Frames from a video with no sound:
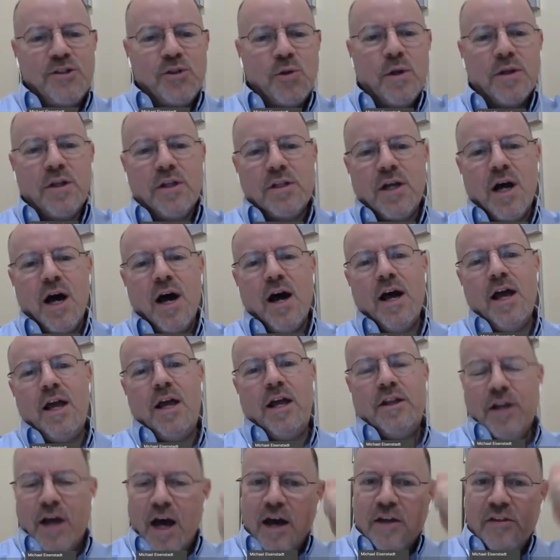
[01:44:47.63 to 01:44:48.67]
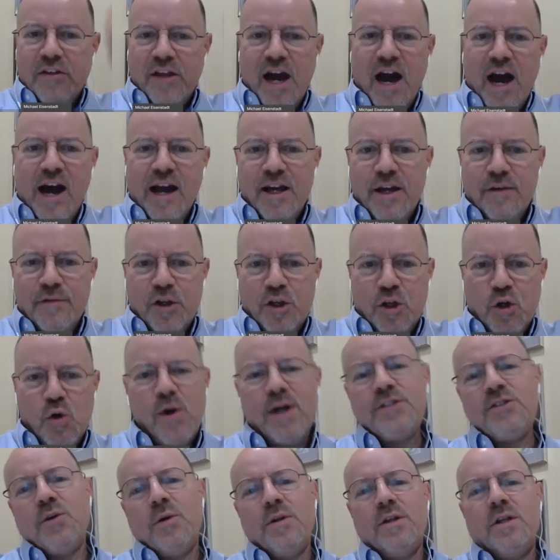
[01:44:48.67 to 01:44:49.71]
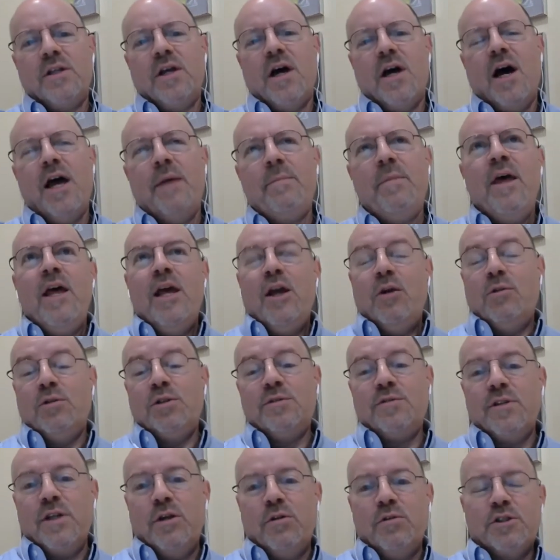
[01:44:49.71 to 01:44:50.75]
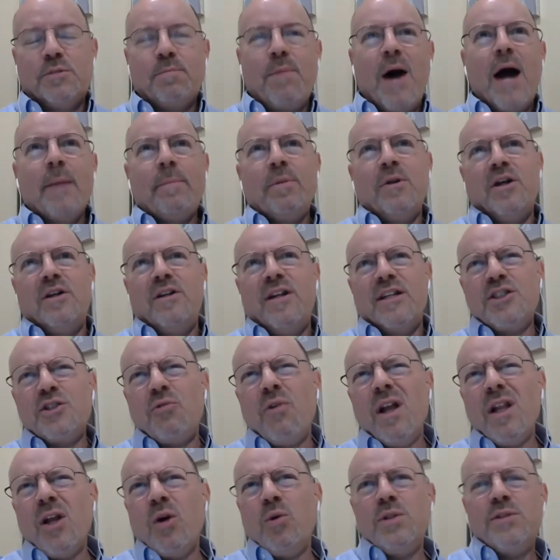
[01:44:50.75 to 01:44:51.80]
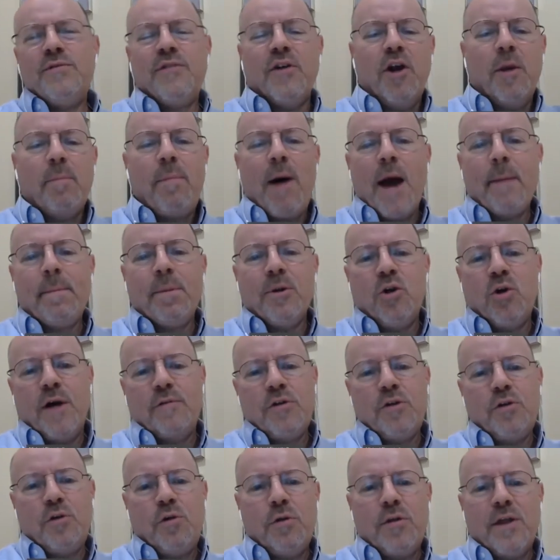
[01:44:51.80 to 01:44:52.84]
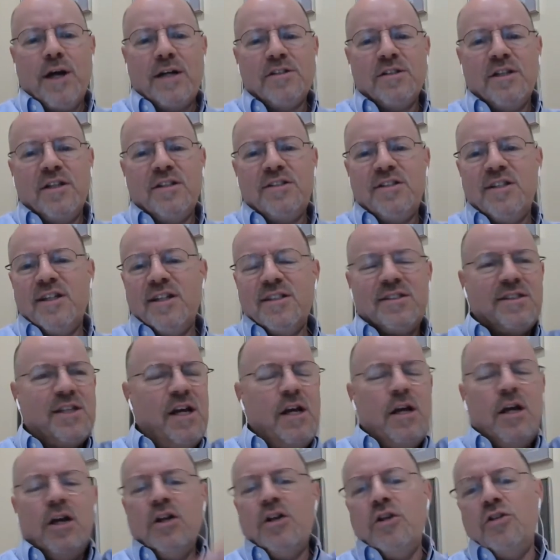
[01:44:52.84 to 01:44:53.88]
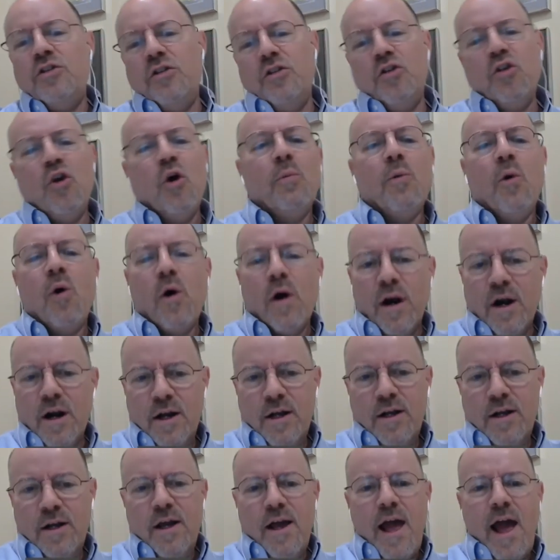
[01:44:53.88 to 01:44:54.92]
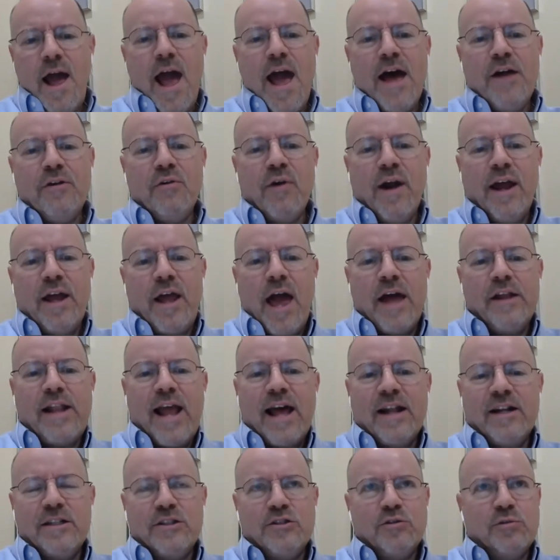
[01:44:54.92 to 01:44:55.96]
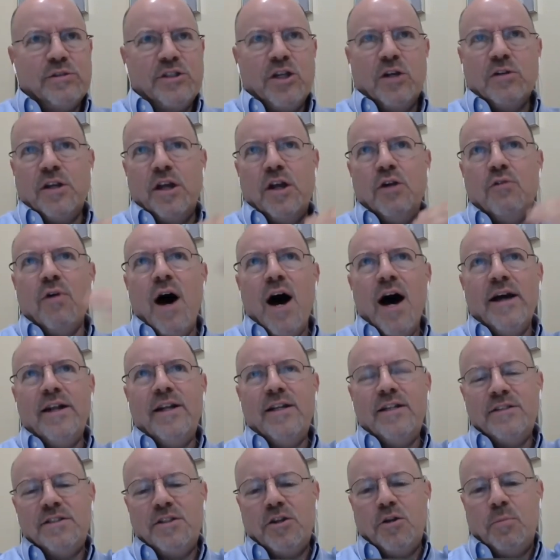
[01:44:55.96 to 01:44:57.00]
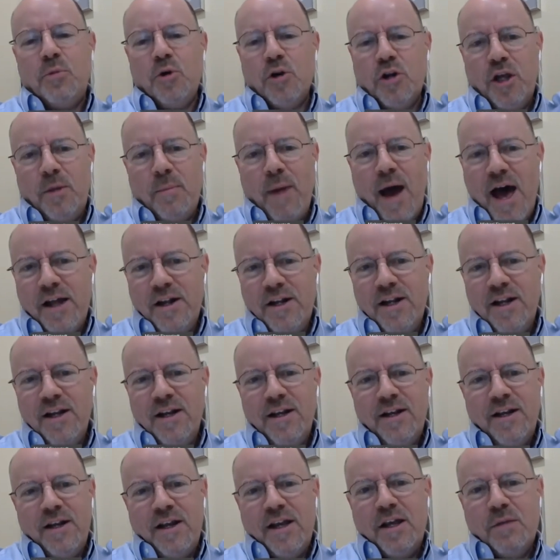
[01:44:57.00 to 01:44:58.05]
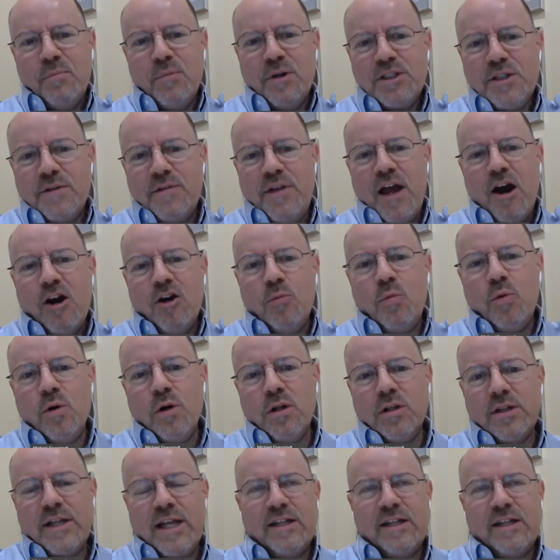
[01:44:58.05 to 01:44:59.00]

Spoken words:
all the time, in the eye of the U.S. all the time. He was popular. Nasrallah was very popular after 2006. No more. And as a result, Iran is the boogeyman in much of the Arab world.